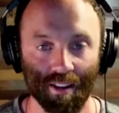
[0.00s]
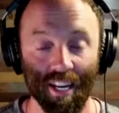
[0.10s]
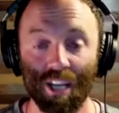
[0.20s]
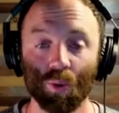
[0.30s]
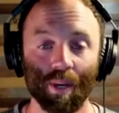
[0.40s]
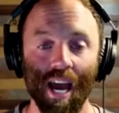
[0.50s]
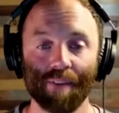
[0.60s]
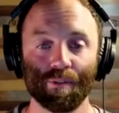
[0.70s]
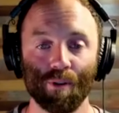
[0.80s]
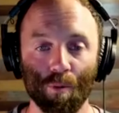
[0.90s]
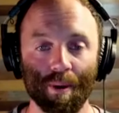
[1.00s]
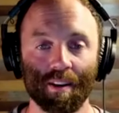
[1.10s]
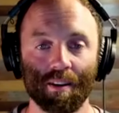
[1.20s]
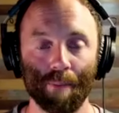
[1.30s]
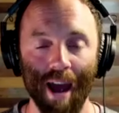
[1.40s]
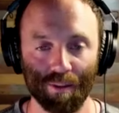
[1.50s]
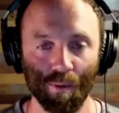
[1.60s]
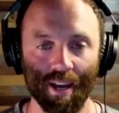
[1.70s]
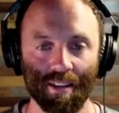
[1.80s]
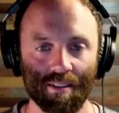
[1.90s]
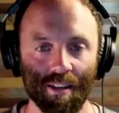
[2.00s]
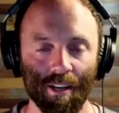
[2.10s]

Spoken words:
Yes, we have aerobic pathways,